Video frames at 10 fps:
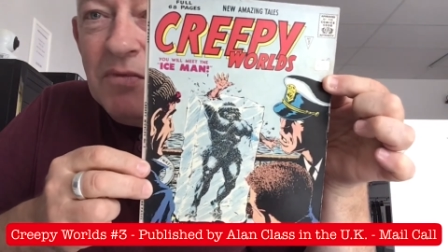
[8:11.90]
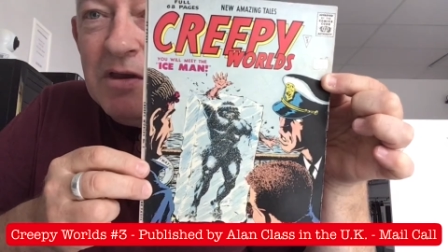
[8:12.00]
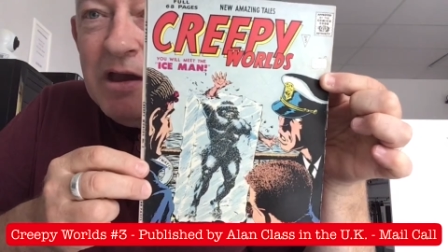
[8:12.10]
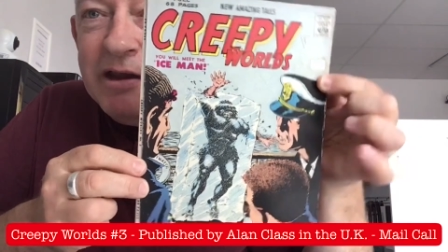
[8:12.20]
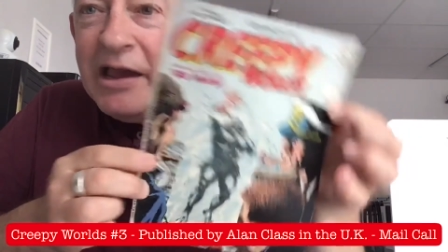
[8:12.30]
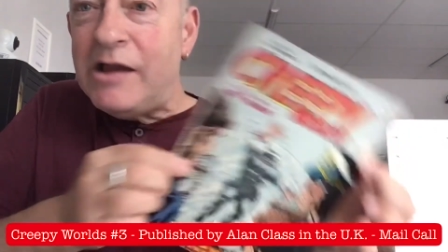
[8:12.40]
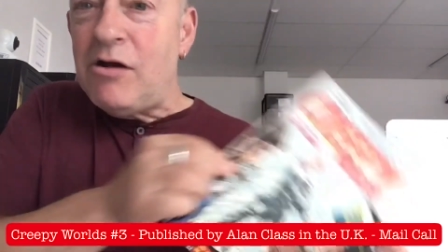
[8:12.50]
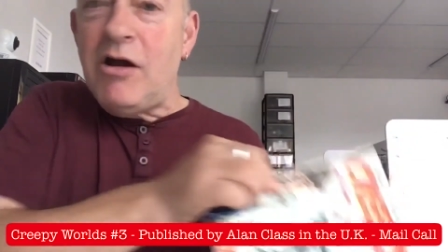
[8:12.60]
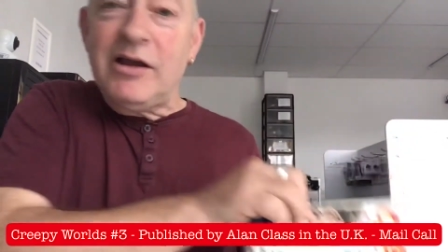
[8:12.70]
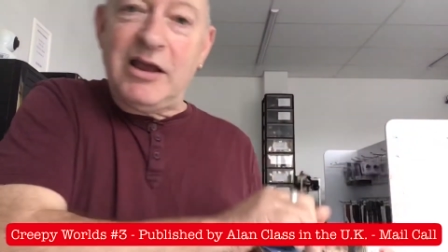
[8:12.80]

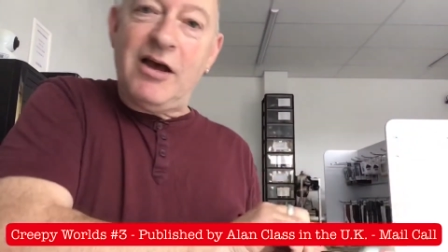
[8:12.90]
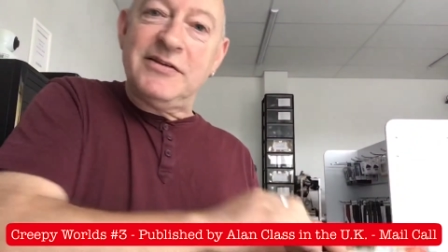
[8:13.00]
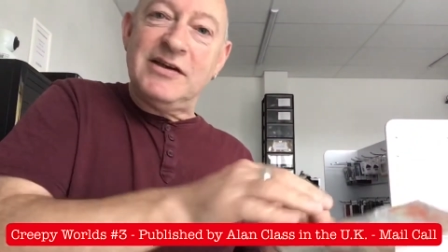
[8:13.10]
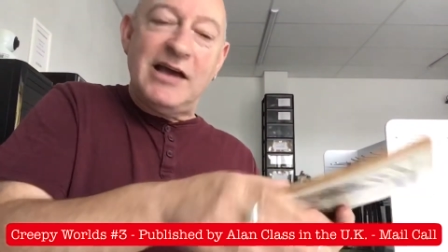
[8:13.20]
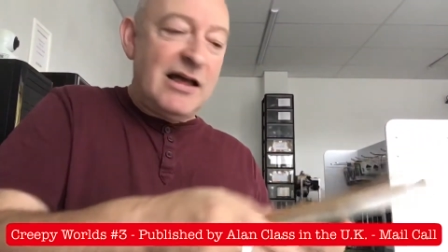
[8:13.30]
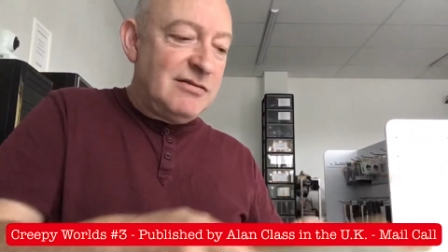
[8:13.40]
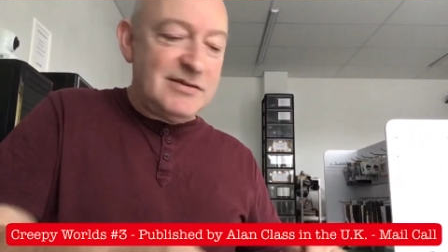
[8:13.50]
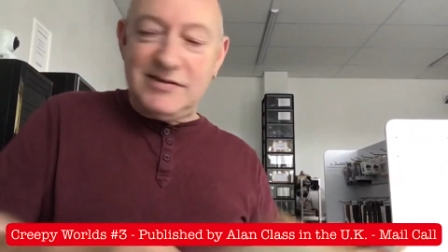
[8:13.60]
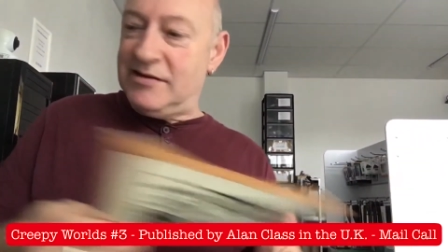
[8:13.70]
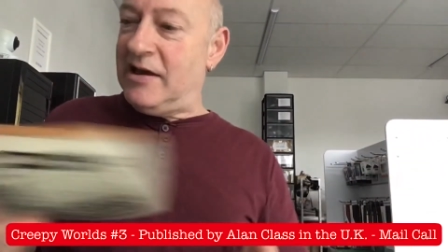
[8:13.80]
Anyhow, guys and
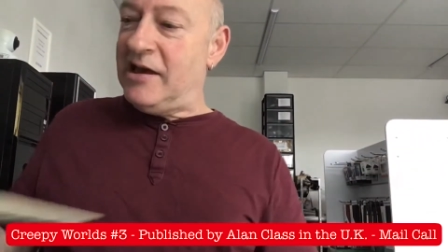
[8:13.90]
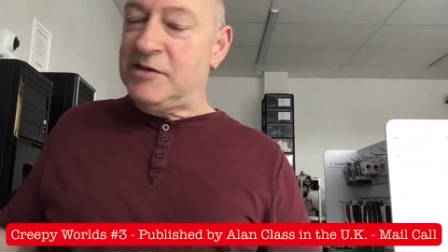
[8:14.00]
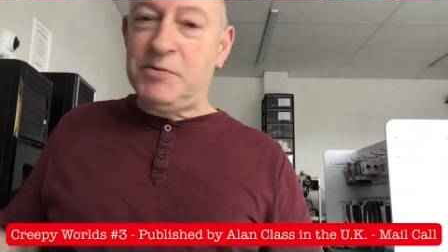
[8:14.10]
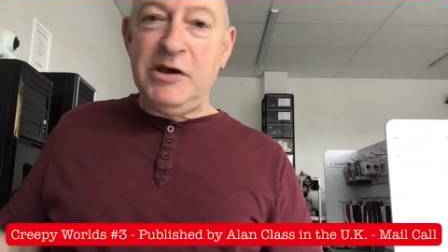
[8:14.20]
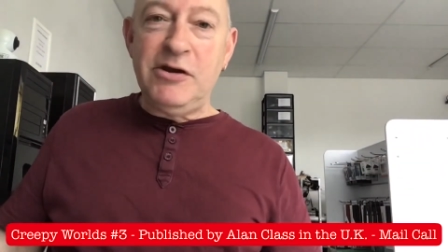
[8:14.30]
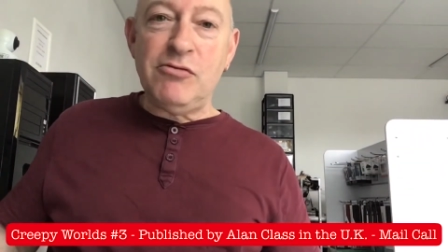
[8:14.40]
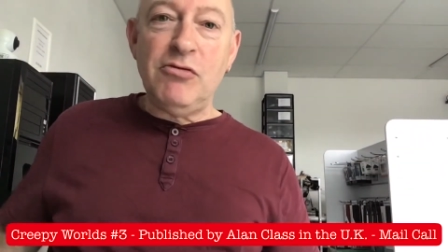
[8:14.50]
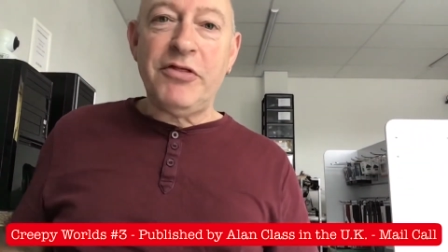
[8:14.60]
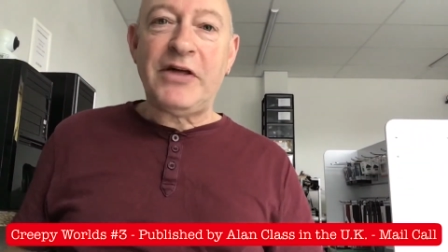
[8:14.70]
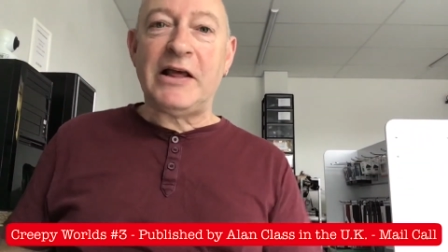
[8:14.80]
gals, as per
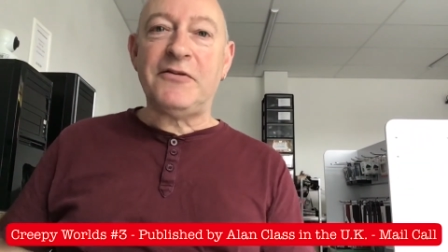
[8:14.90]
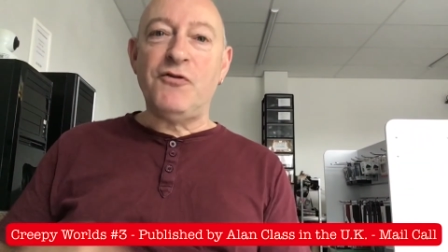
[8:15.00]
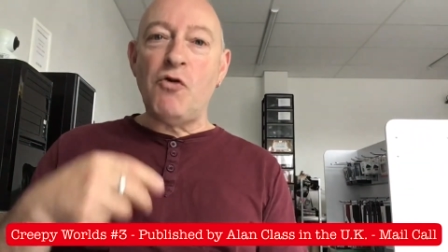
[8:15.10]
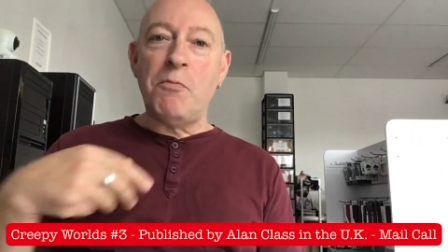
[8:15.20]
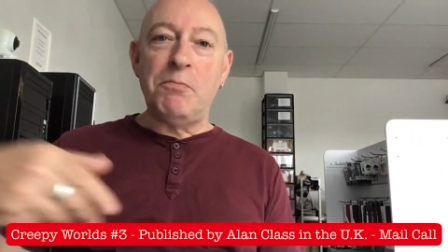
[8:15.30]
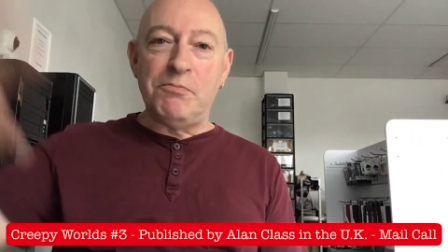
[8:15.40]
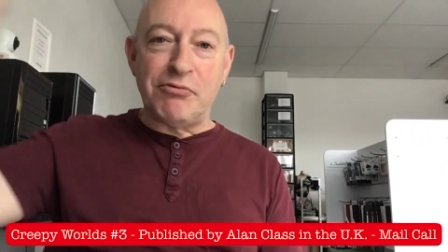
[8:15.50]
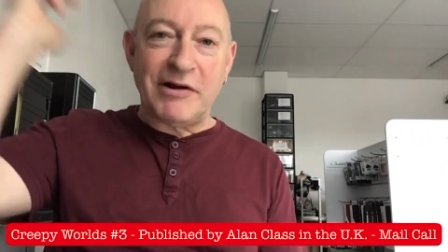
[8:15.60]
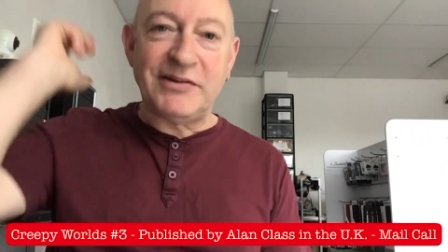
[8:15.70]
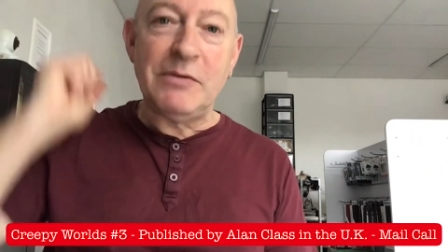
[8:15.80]
usual, thanks for
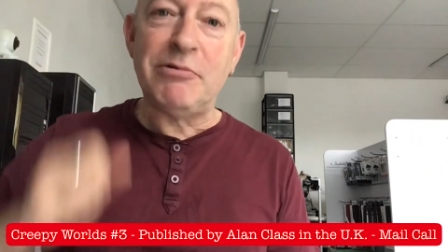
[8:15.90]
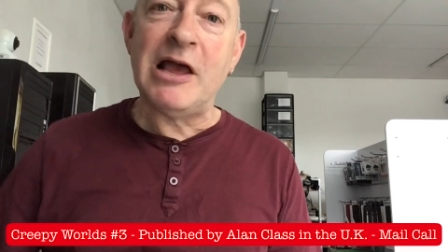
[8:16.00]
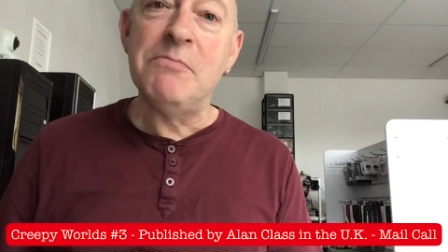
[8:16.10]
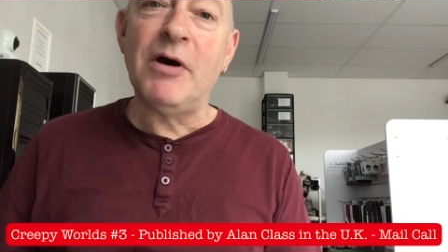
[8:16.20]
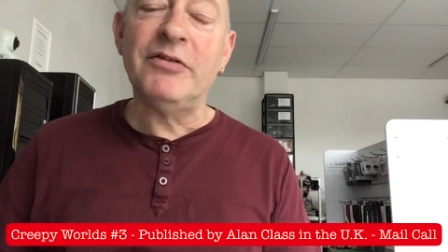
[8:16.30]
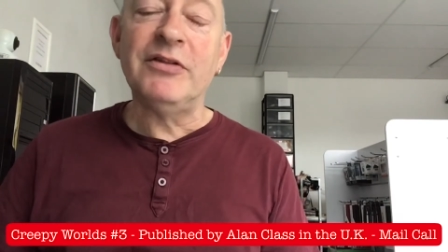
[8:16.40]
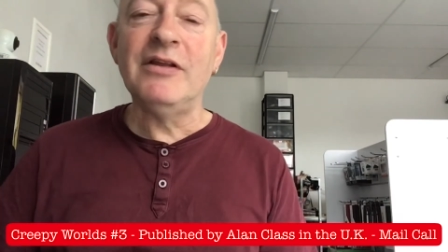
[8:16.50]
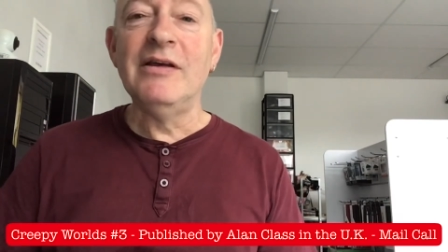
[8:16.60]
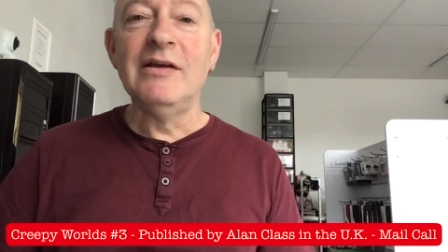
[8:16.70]
pressing the play button.